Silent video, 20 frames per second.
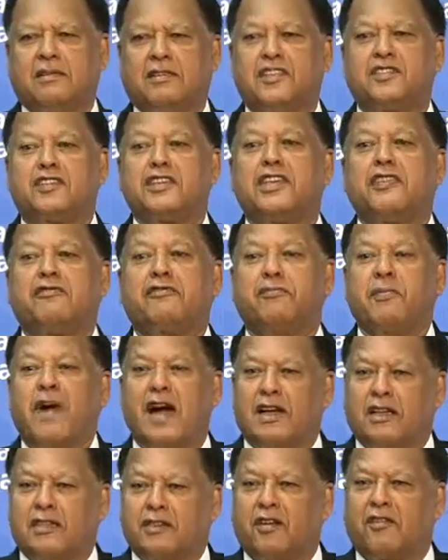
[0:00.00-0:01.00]
the chief
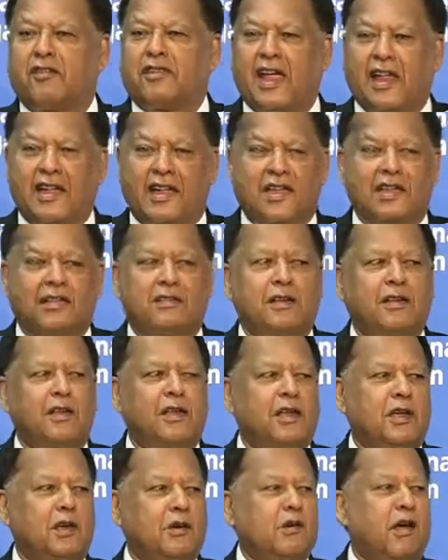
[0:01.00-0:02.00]
monks of Kandy,
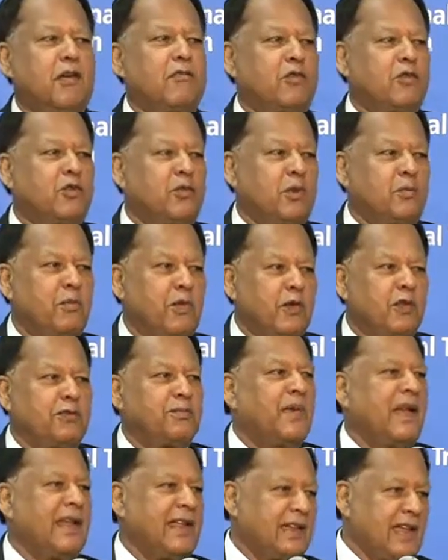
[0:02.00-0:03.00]
who have told
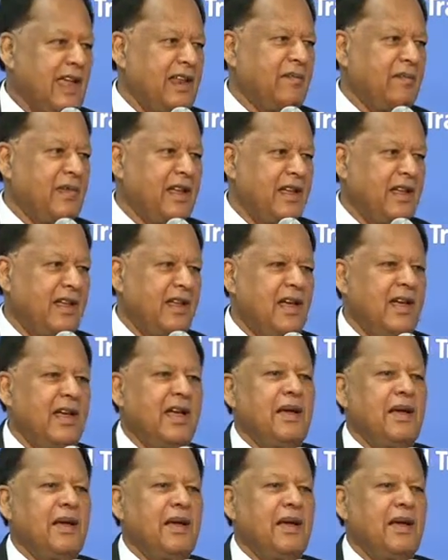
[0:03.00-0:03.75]
both Malik and me,